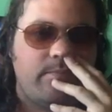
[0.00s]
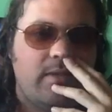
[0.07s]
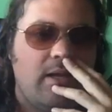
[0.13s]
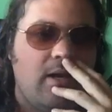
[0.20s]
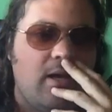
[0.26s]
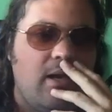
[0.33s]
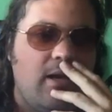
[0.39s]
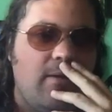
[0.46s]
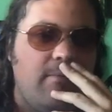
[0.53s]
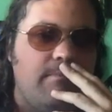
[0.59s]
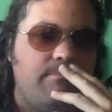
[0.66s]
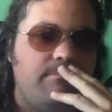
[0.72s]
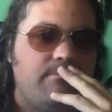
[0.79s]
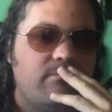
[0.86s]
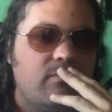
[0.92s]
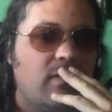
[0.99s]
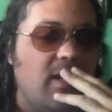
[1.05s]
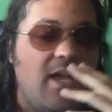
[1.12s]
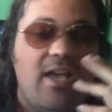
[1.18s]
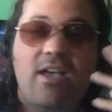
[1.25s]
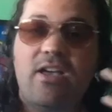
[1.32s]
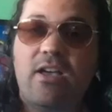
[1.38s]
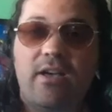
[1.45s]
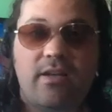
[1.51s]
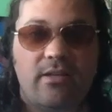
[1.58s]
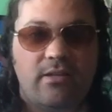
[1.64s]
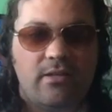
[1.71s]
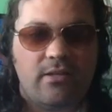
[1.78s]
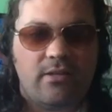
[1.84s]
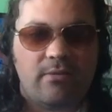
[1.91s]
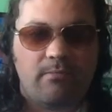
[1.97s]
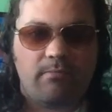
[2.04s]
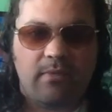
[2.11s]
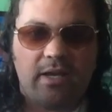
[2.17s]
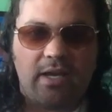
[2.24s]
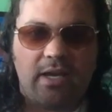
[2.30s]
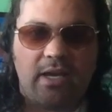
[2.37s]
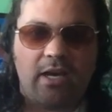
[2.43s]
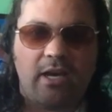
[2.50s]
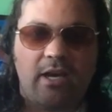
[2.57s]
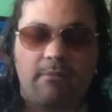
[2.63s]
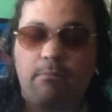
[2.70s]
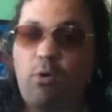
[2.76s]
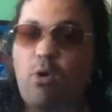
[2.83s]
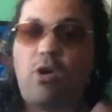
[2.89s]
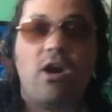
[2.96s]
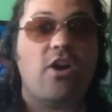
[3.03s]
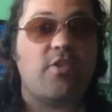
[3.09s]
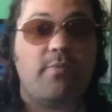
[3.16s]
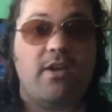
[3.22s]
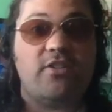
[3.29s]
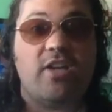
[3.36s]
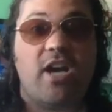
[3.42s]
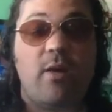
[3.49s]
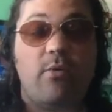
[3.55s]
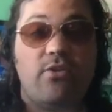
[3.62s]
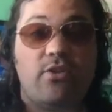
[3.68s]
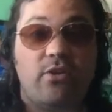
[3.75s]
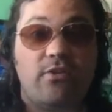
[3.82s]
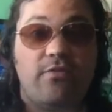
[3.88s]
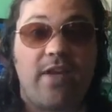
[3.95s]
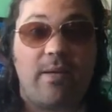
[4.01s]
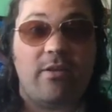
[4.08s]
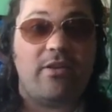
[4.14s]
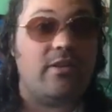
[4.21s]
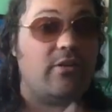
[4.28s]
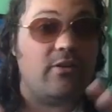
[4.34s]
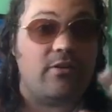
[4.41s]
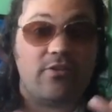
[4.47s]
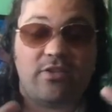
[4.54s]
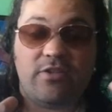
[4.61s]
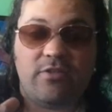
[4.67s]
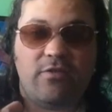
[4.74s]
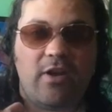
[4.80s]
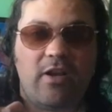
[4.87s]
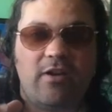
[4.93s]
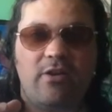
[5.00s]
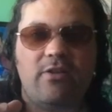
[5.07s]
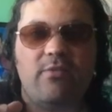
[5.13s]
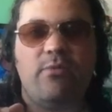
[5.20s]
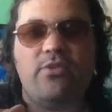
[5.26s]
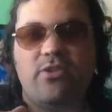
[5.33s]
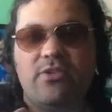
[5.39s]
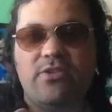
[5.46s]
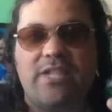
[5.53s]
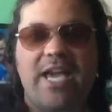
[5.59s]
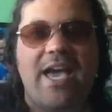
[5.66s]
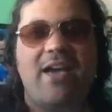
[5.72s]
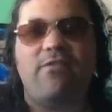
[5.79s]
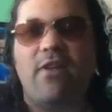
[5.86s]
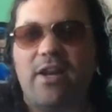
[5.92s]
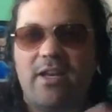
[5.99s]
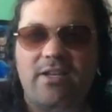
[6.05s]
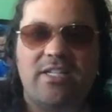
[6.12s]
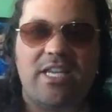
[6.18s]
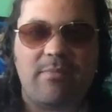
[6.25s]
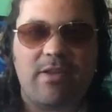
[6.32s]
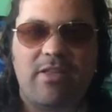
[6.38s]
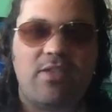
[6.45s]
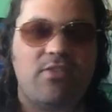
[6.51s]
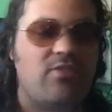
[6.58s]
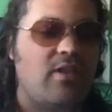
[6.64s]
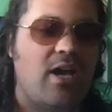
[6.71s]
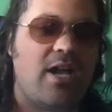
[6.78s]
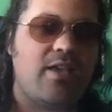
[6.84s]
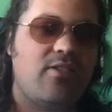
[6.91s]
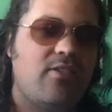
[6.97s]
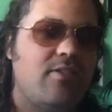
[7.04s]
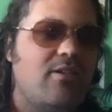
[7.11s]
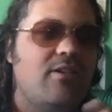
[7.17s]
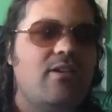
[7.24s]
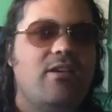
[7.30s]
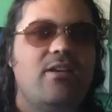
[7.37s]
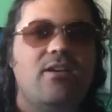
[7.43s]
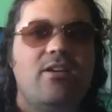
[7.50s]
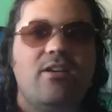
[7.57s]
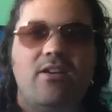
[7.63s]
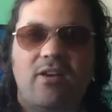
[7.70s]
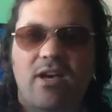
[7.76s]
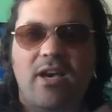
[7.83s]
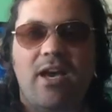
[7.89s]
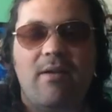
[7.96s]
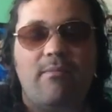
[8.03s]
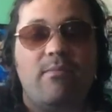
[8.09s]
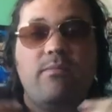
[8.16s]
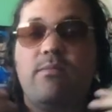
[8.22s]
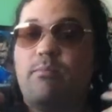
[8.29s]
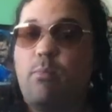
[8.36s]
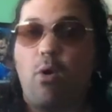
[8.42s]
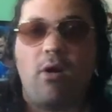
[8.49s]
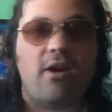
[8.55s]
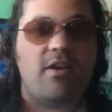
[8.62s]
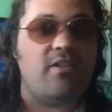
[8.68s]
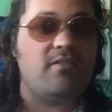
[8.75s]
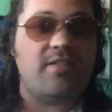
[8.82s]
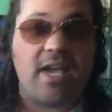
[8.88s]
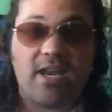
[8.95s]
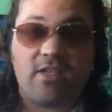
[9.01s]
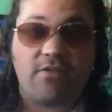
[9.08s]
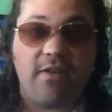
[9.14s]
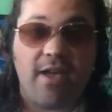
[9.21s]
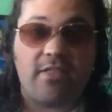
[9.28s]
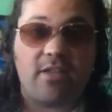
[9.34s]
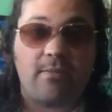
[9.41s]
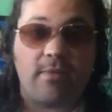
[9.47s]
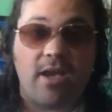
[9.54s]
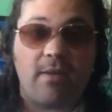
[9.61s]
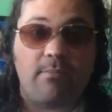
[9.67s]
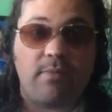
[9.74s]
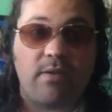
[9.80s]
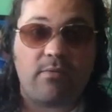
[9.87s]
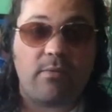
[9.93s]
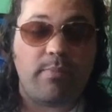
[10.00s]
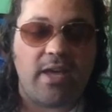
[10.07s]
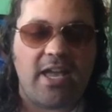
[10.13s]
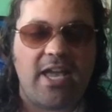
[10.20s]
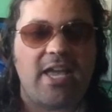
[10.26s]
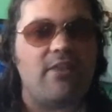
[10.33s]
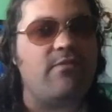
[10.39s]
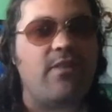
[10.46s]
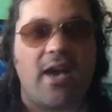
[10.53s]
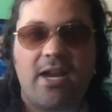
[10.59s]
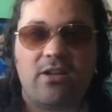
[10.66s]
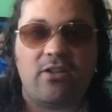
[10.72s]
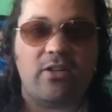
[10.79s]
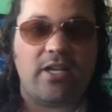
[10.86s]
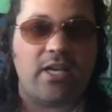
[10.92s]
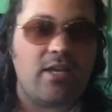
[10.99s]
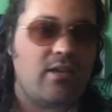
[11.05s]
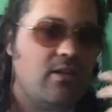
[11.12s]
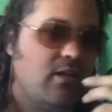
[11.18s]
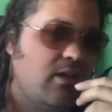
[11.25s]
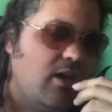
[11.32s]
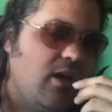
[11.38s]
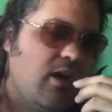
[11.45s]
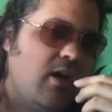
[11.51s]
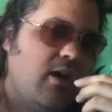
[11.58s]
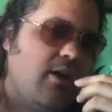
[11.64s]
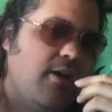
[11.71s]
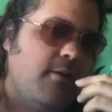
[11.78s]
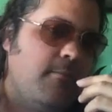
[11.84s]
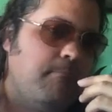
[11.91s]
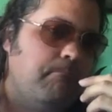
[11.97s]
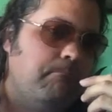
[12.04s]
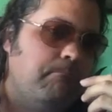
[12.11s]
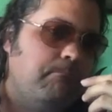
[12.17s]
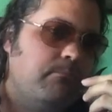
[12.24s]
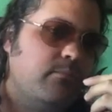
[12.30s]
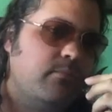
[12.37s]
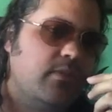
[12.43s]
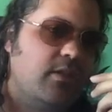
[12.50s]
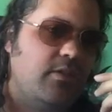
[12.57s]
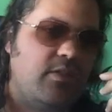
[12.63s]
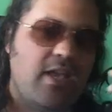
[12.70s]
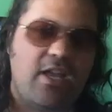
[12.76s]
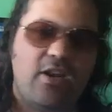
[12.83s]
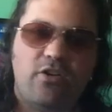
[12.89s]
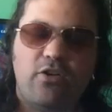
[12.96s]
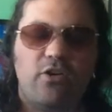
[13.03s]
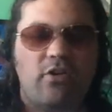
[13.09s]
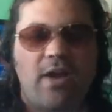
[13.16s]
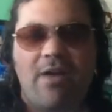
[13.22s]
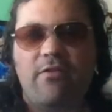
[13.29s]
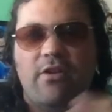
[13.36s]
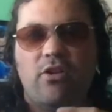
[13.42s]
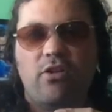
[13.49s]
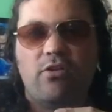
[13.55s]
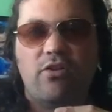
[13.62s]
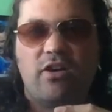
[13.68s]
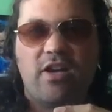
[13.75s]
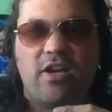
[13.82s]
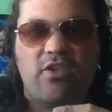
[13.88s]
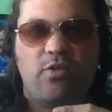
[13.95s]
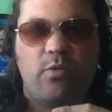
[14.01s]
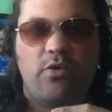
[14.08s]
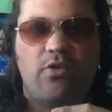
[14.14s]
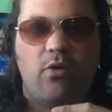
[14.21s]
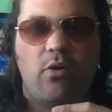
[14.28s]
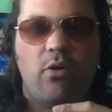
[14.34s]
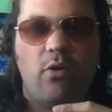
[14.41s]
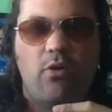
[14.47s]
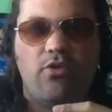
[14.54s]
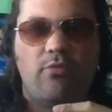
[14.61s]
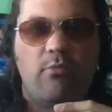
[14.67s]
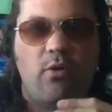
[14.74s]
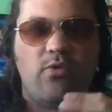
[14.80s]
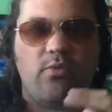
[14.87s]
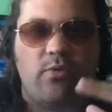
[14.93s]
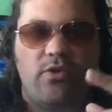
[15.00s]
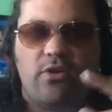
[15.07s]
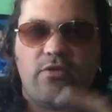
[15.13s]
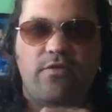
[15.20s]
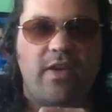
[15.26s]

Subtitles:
Moroha spending time with her family, like her finding her with her dad, finding a demon, that's nice. Moroha's debt has finally been repaid, finally. Then her having her nice, sweet, wholesome moments with her